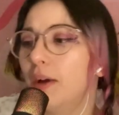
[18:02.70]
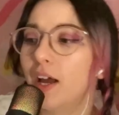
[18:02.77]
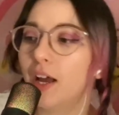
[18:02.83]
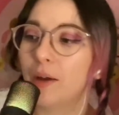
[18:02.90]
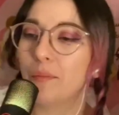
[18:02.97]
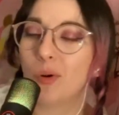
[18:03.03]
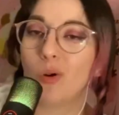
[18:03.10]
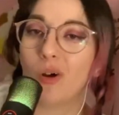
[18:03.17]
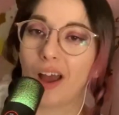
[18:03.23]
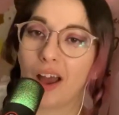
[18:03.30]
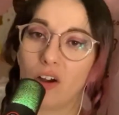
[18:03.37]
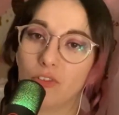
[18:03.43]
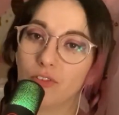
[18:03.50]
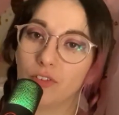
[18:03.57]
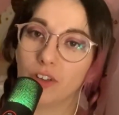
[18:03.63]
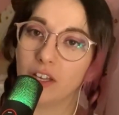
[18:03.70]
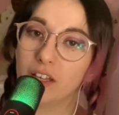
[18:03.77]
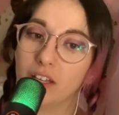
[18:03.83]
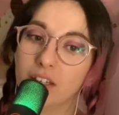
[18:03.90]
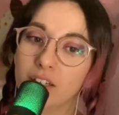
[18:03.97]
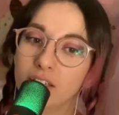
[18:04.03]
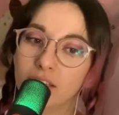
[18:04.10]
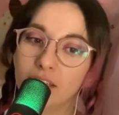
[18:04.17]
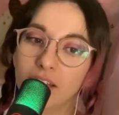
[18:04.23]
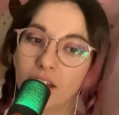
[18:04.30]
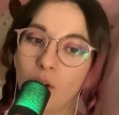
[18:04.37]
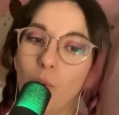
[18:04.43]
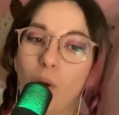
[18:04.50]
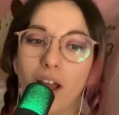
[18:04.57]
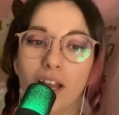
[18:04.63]
oh man, poor Alfie.
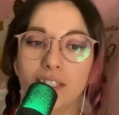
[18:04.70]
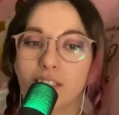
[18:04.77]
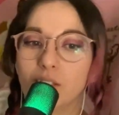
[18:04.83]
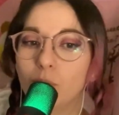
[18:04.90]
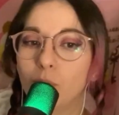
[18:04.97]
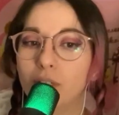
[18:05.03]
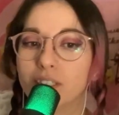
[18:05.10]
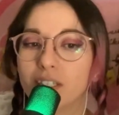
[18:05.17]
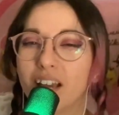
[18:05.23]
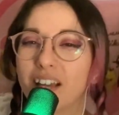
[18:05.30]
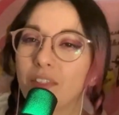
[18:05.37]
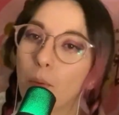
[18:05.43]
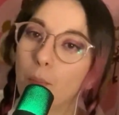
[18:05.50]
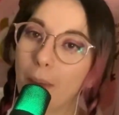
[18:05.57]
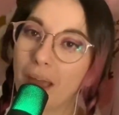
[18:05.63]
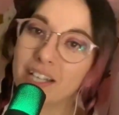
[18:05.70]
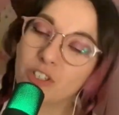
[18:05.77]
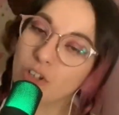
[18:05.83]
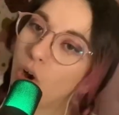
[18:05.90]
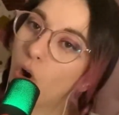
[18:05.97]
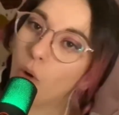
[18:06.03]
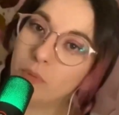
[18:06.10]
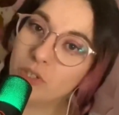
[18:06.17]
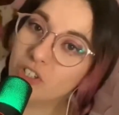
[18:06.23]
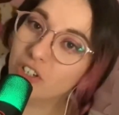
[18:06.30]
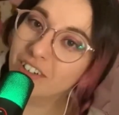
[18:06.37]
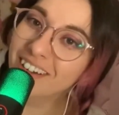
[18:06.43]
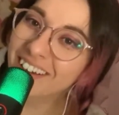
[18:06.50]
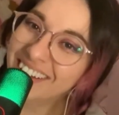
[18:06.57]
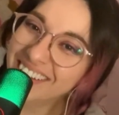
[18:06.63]
Why is it always like the better
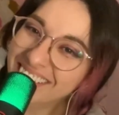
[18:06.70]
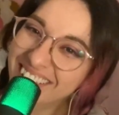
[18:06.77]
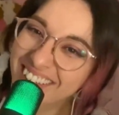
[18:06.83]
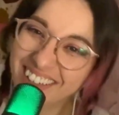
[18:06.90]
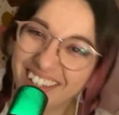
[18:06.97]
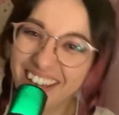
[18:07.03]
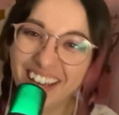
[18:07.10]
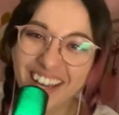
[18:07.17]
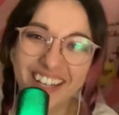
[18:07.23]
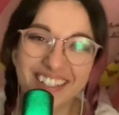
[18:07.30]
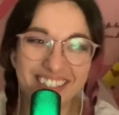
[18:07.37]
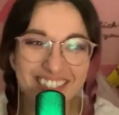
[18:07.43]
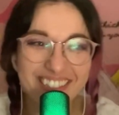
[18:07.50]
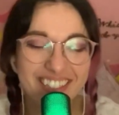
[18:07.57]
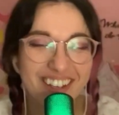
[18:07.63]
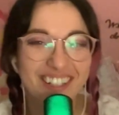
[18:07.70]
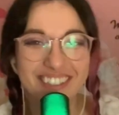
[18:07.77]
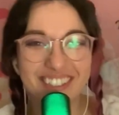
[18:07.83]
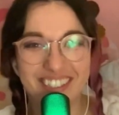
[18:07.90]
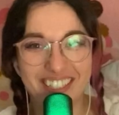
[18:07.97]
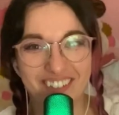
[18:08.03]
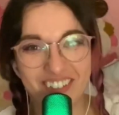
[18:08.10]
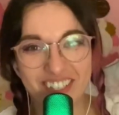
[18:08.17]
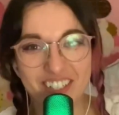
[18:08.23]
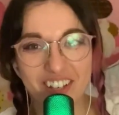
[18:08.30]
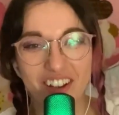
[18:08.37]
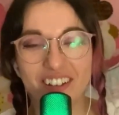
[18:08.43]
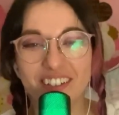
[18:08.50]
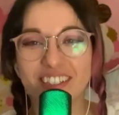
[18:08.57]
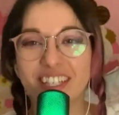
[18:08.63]
option in these kinds of TV
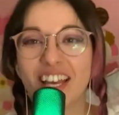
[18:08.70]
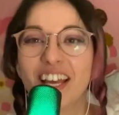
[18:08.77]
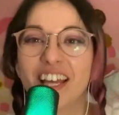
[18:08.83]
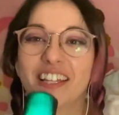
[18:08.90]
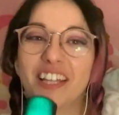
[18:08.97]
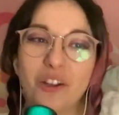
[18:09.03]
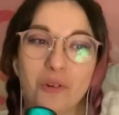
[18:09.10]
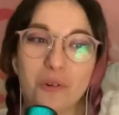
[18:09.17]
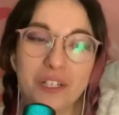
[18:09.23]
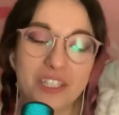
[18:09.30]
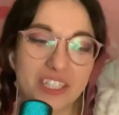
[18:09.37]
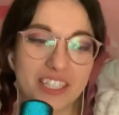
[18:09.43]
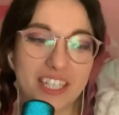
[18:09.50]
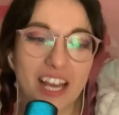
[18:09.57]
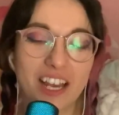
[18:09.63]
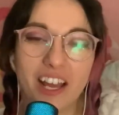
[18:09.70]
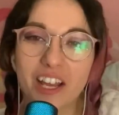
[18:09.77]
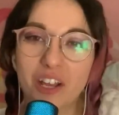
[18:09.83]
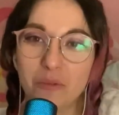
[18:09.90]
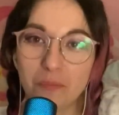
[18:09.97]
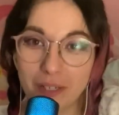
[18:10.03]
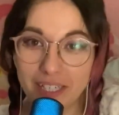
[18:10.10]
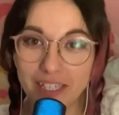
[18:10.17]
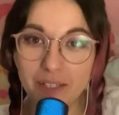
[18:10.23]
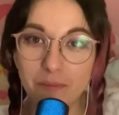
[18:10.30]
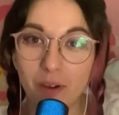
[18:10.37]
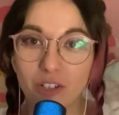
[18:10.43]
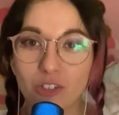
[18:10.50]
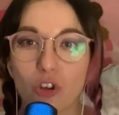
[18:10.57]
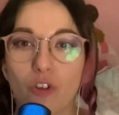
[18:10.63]
shows? They always just get like
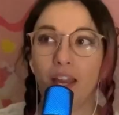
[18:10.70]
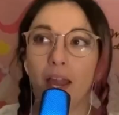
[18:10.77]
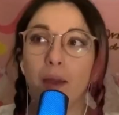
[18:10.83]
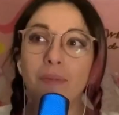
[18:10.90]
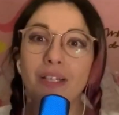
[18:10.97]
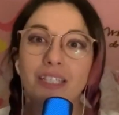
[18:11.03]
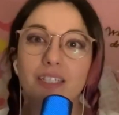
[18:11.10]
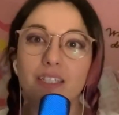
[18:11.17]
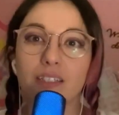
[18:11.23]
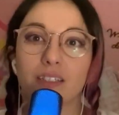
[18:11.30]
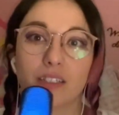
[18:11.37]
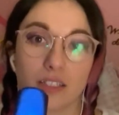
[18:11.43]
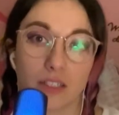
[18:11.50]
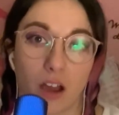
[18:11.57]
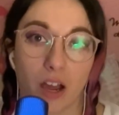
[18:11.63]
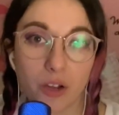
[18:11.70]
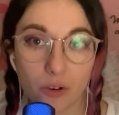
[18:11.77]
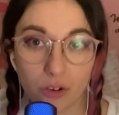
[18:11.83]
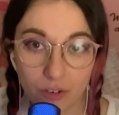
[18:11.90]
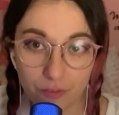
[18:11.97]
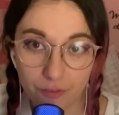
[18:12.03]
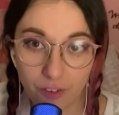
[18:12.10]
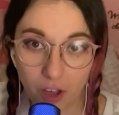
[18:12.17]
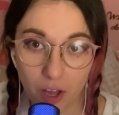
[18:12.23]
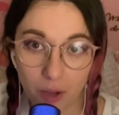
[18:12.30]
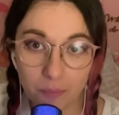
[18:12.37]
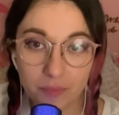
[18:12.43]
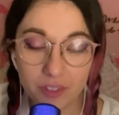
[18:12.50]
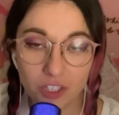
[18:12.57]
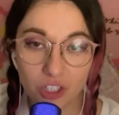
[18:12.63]
completely mugged off. Emily doesn't deny or
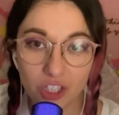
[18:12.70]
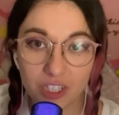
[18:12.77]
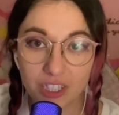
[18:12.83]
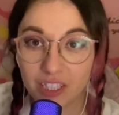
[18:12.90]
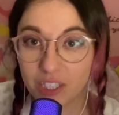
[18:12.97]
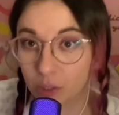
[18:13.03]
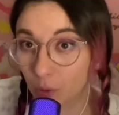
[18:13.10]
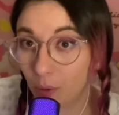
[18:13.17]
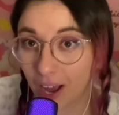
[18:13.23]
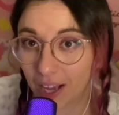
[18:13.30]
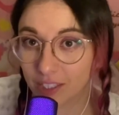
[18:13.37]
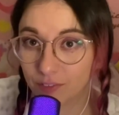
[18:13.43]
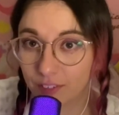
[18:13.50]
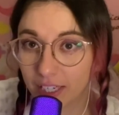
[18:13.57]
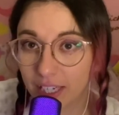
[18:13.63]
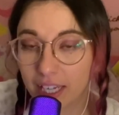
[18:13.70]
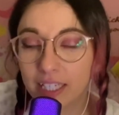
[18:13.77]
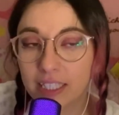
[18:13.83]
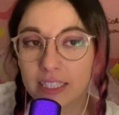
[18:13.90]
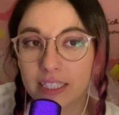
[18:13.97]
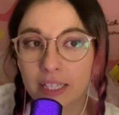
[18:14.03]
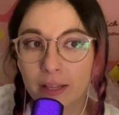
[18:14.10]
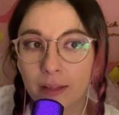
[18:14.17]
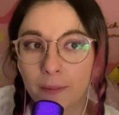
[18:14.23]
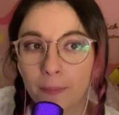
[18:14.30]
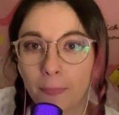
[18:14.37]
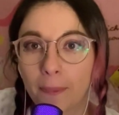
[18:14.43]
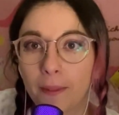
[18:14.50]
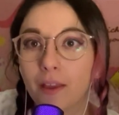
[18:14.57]
confirm that she still has feelings.